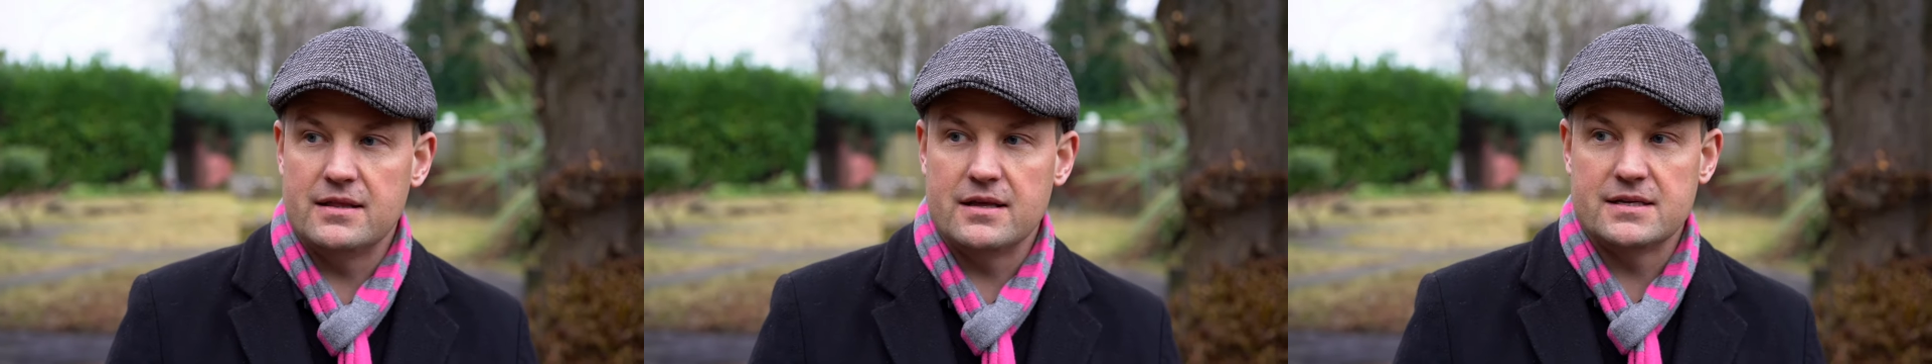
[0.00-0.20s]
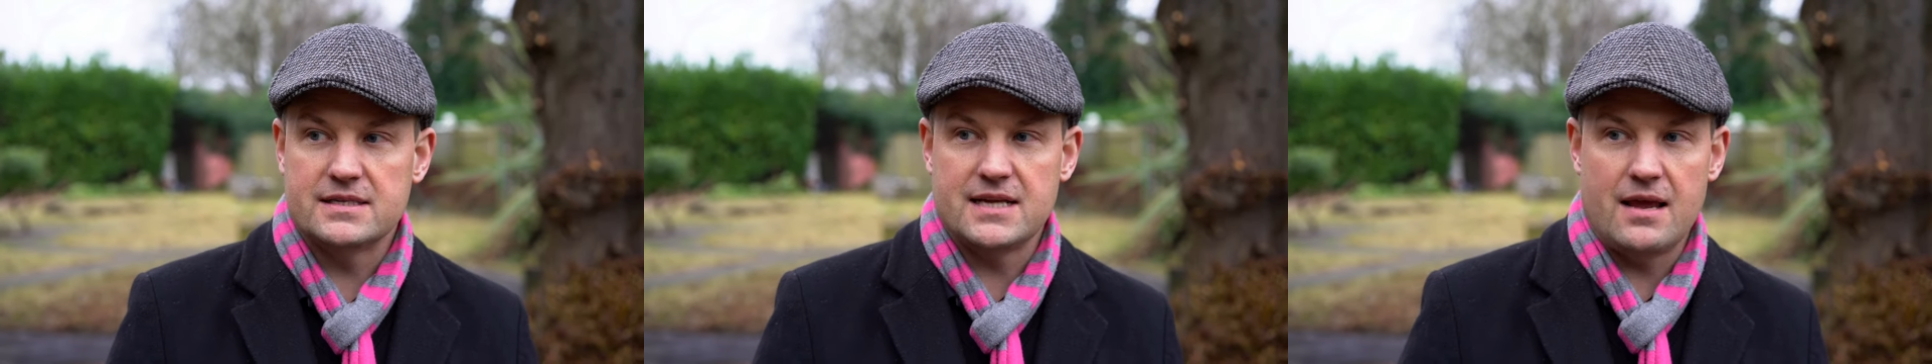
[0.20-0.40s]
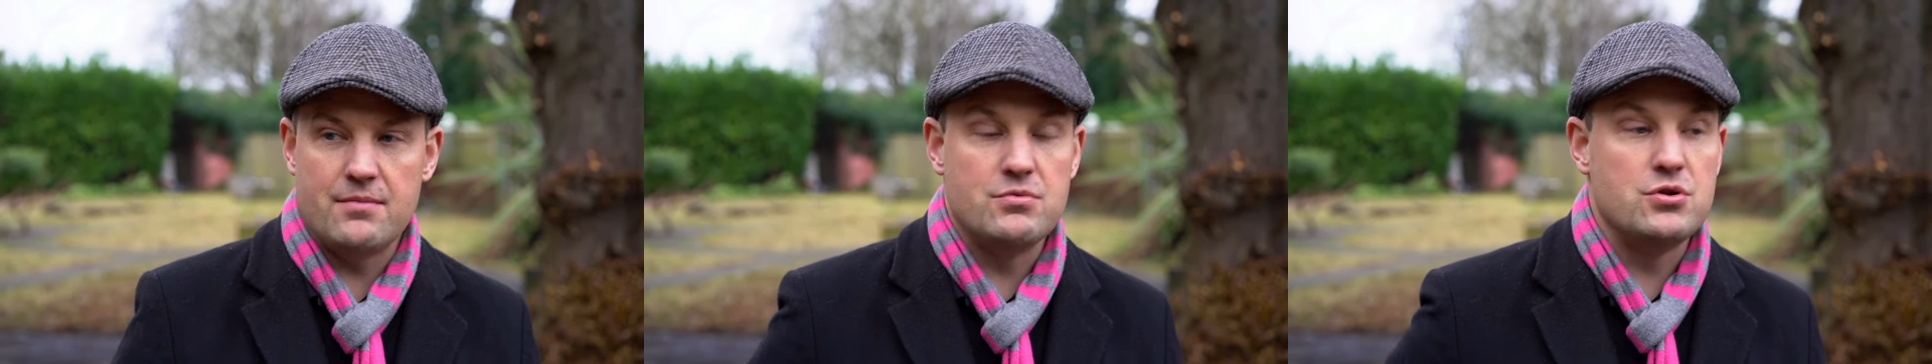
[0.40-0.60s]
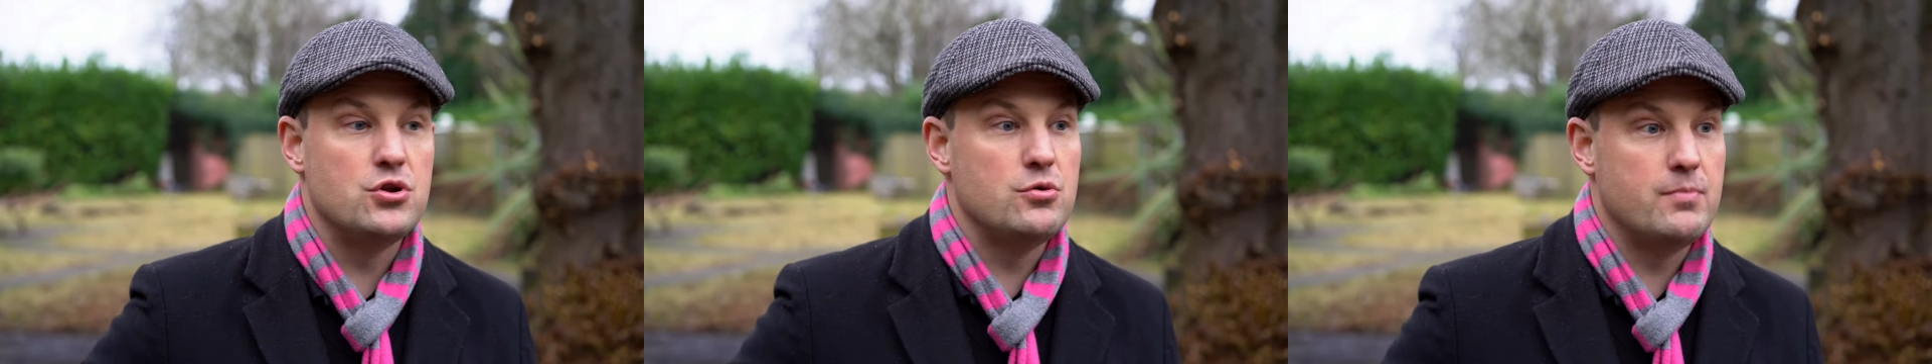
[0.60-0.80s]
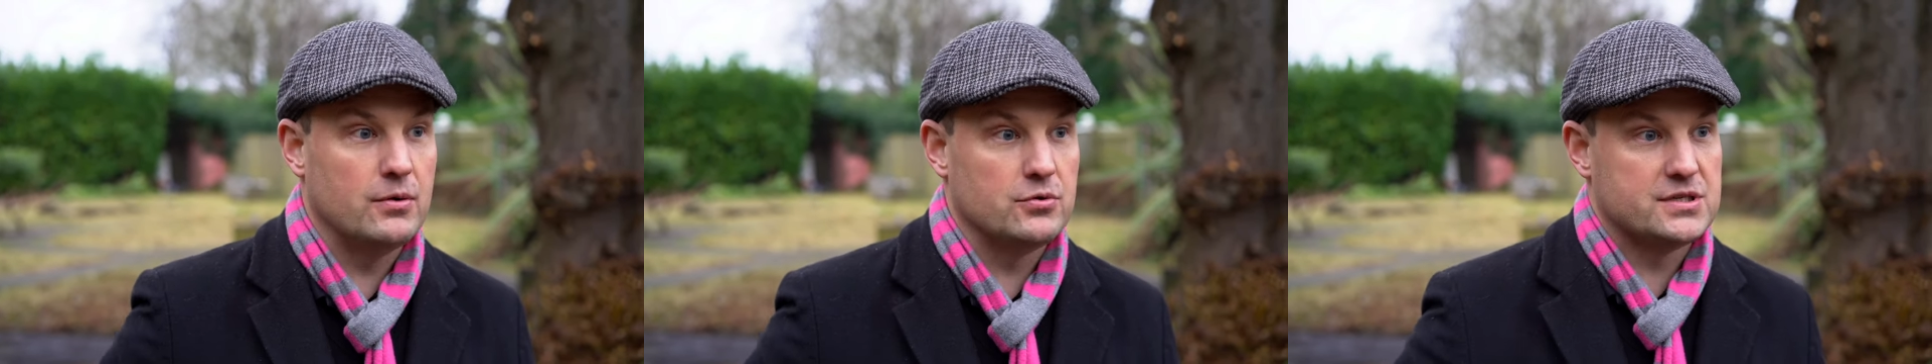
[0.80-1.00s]
the same
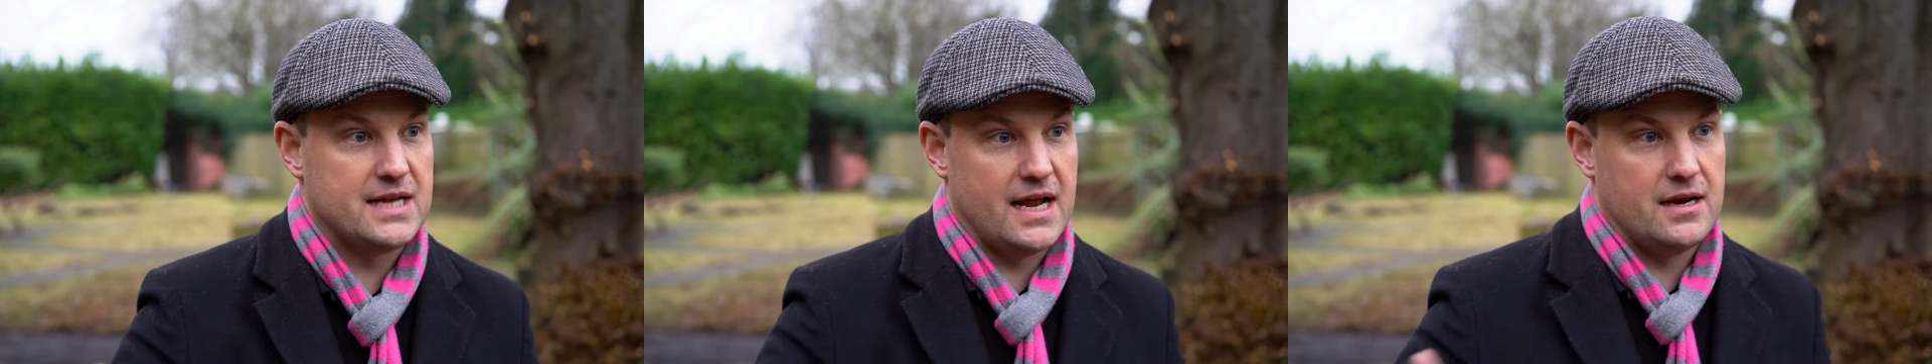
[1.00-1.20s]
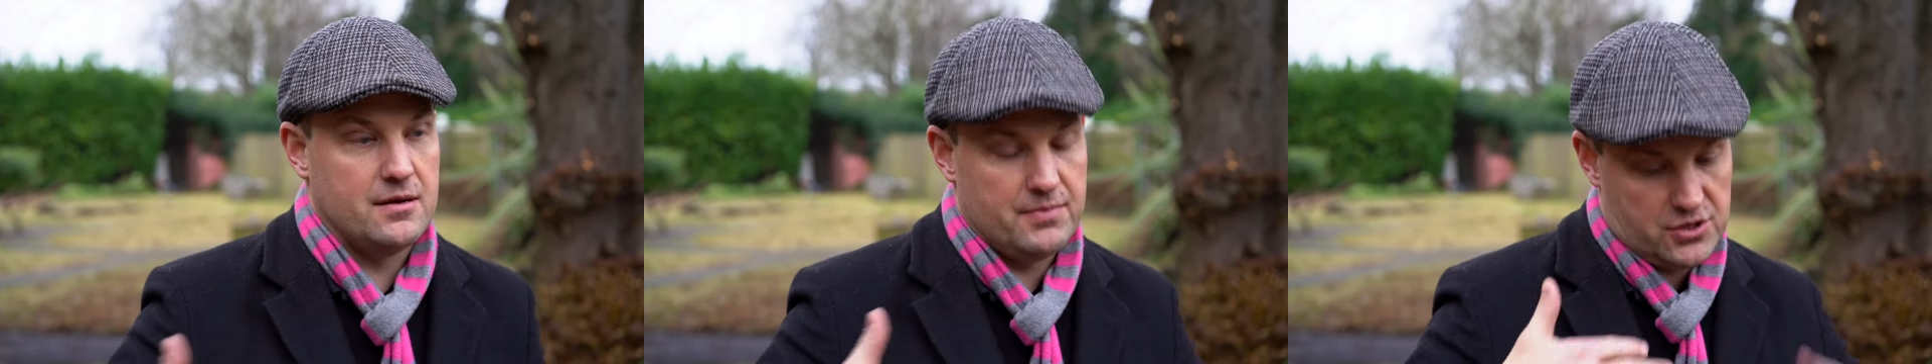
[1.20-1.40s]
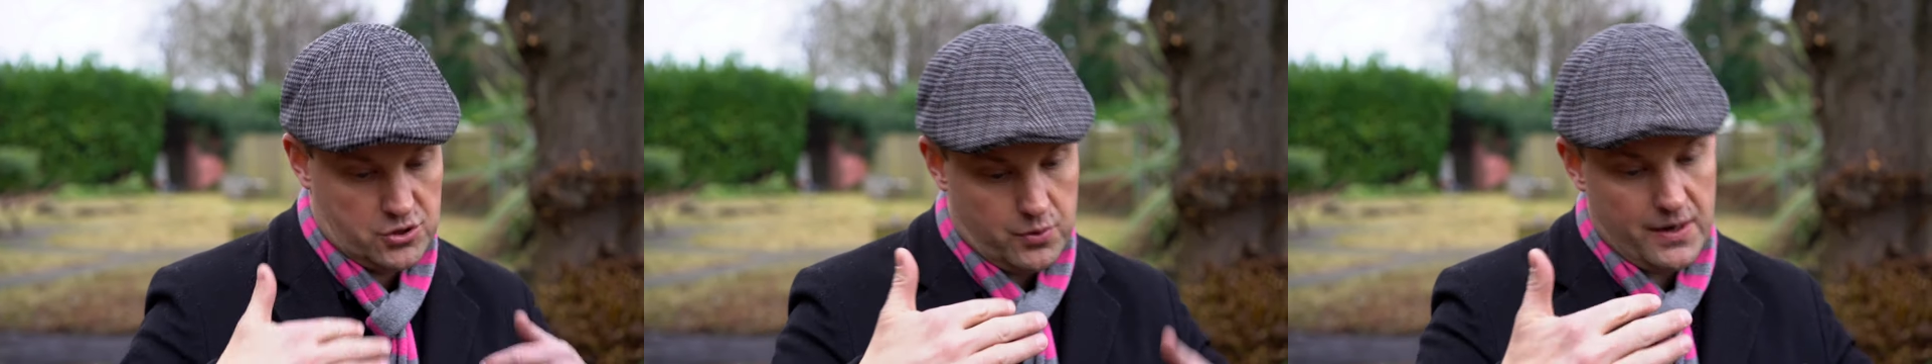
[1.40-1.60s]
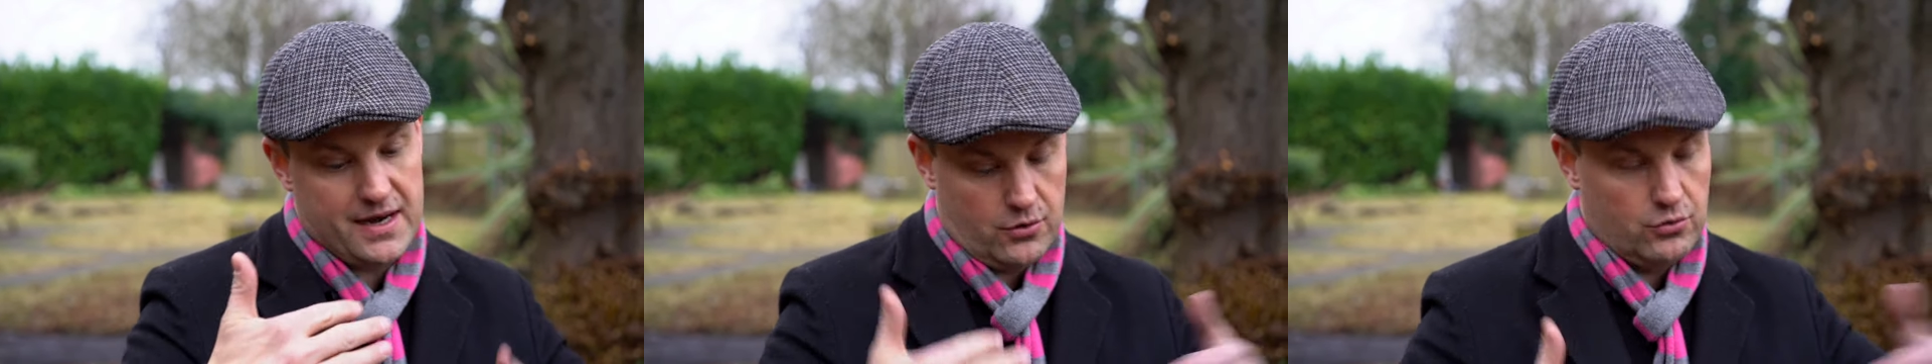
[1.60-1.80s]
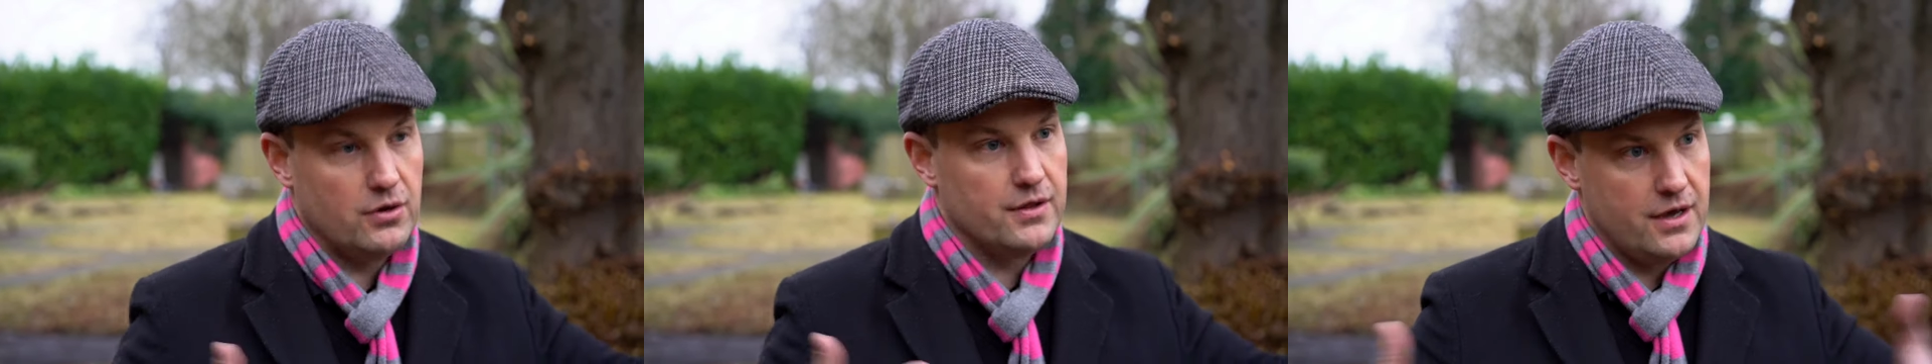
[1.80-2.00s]
new build standard between
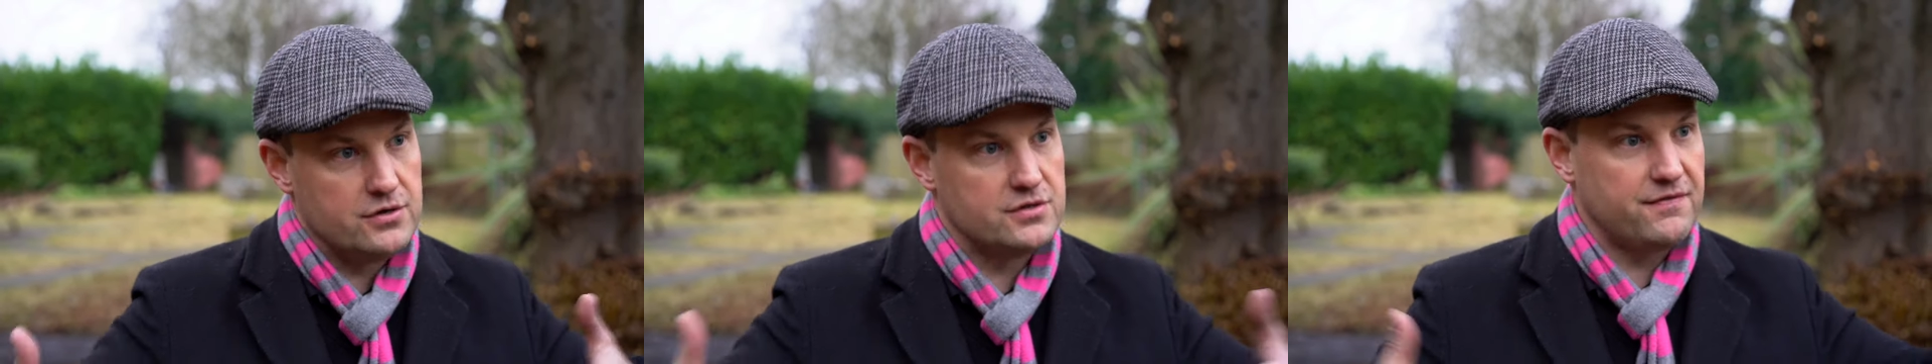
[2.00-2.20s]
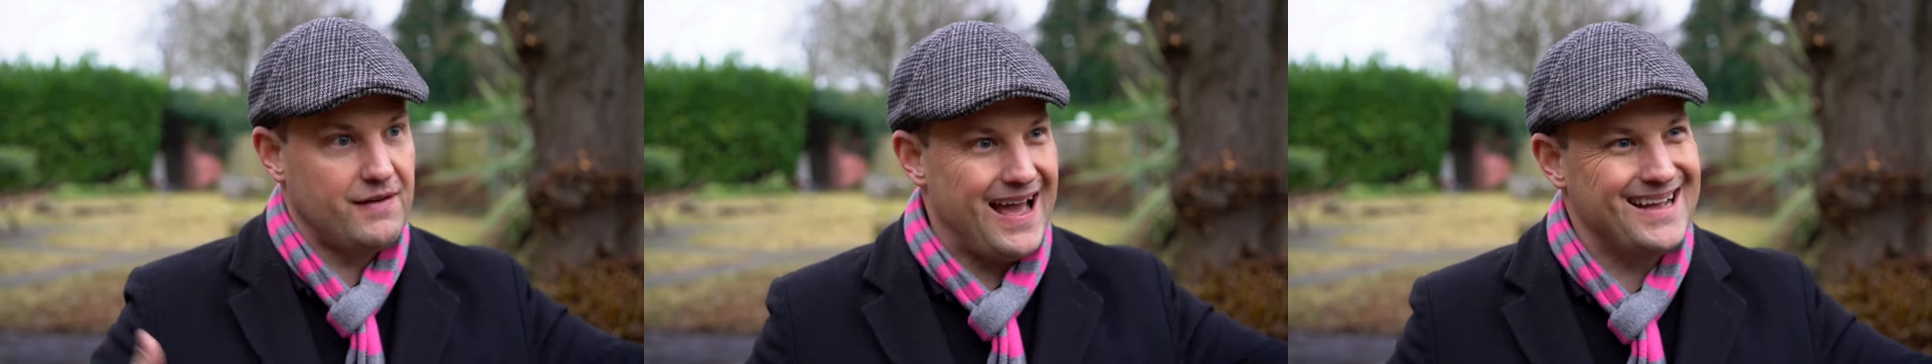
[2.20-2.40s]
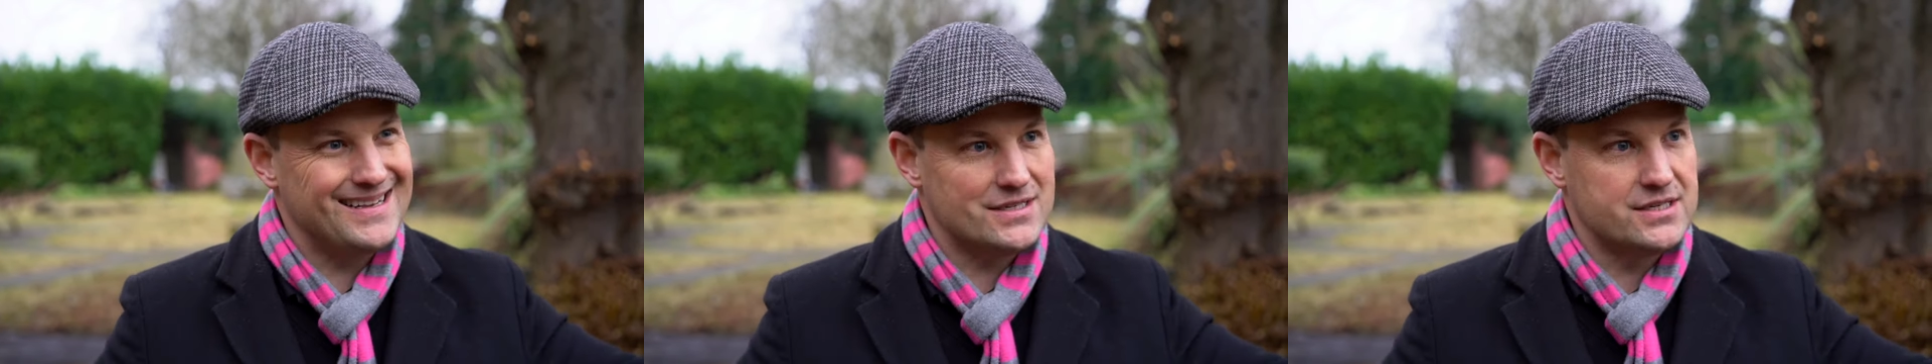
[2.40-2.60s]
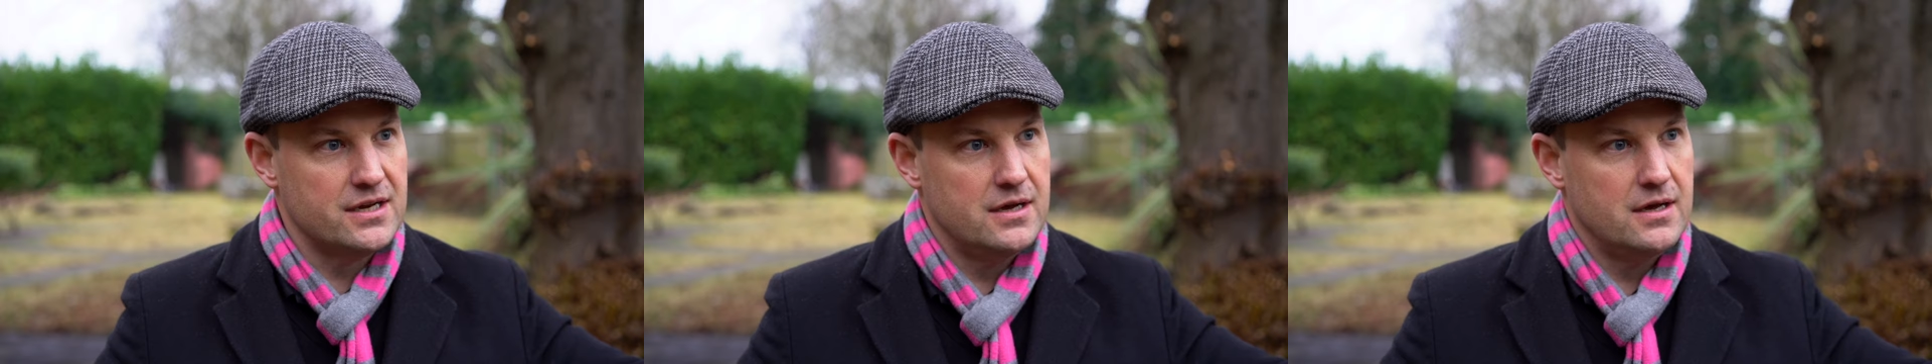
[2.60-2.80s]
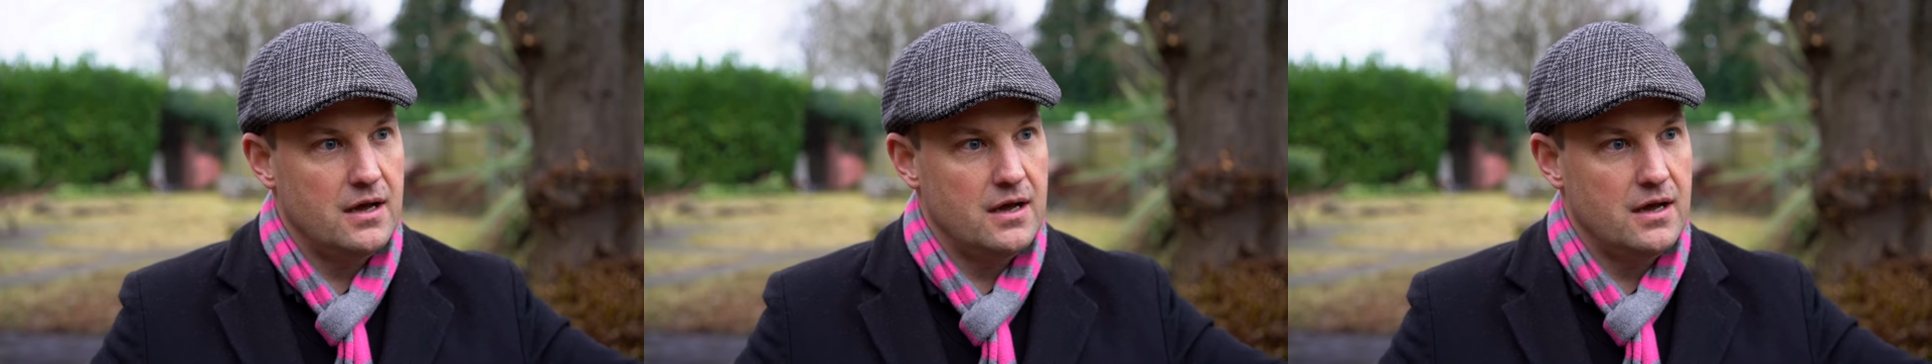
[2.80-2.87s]
all of those flats